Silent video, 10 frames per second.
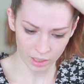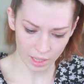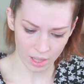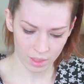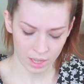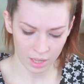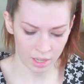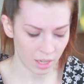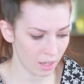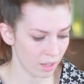And
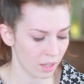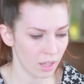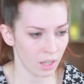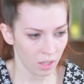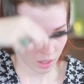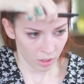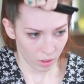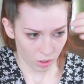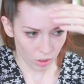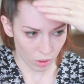then
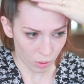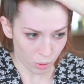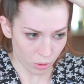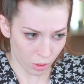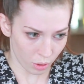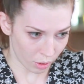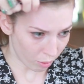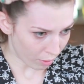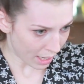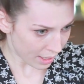use your
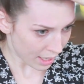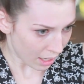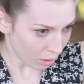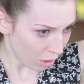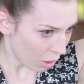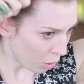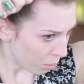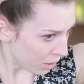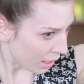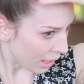rat tail
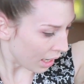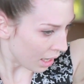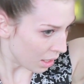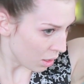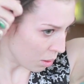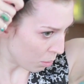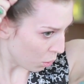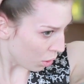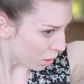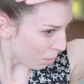comb to get it as
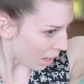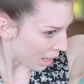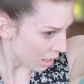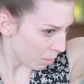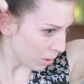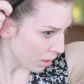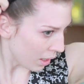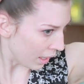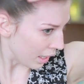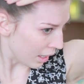smooth as possible.
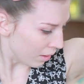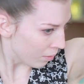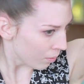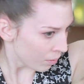Again,